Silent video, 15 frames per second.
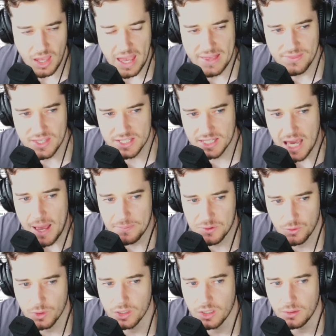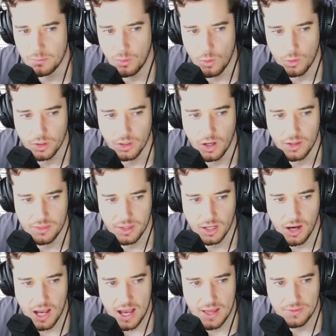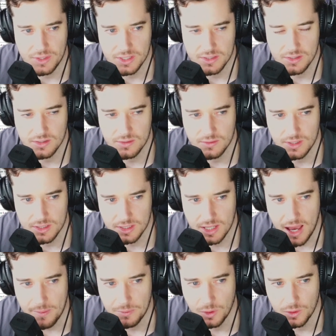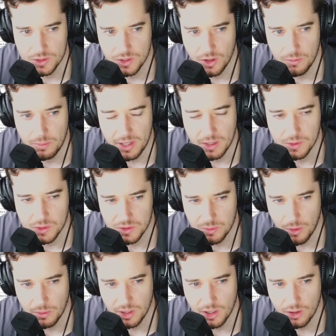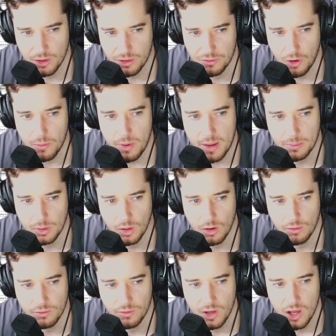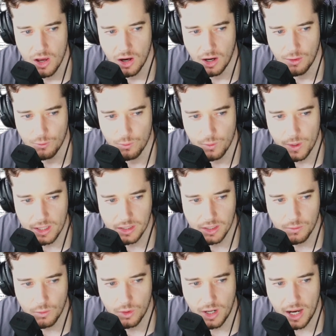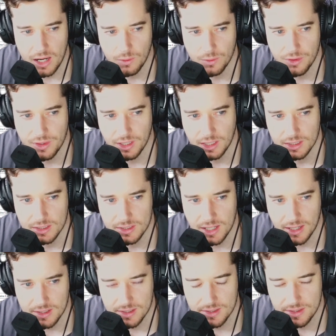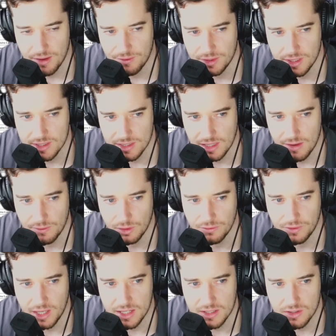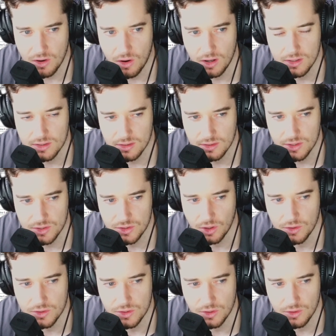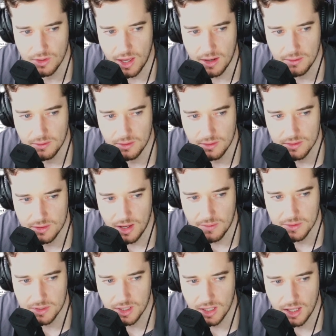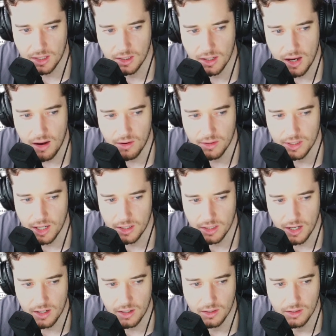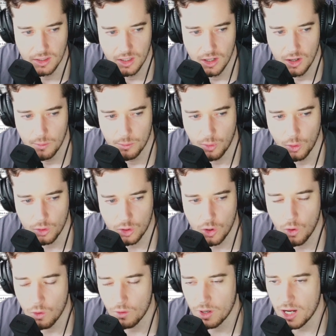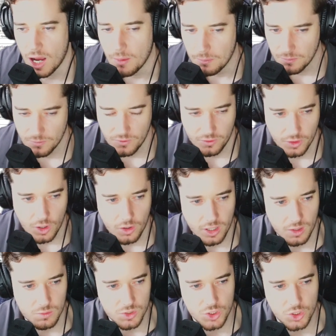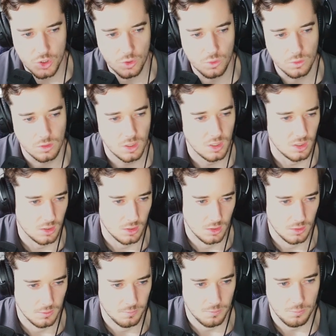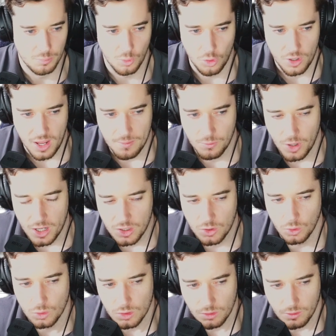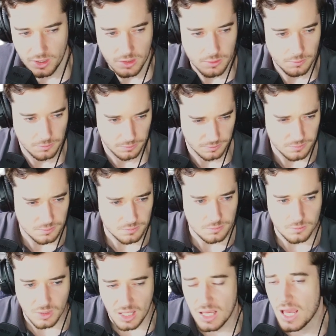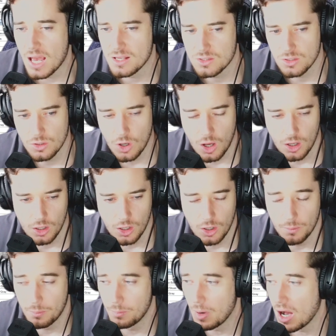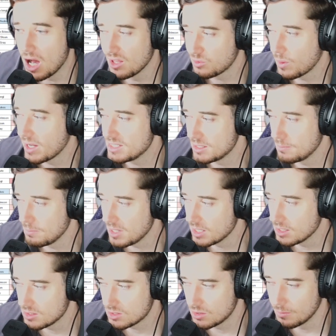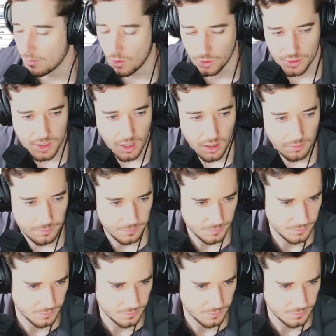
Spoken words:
And this gap's really important. I think I had this gap not so big, which was probably going to throw people off. I really didn't want anyone thinking to take Steph at this level of these guys. Just don't do that. Same as King and Curran, yada yada. Brought Corey up. Forgot he was dual. Brought Emre Gula in. He has a pathway to minutes to monitor.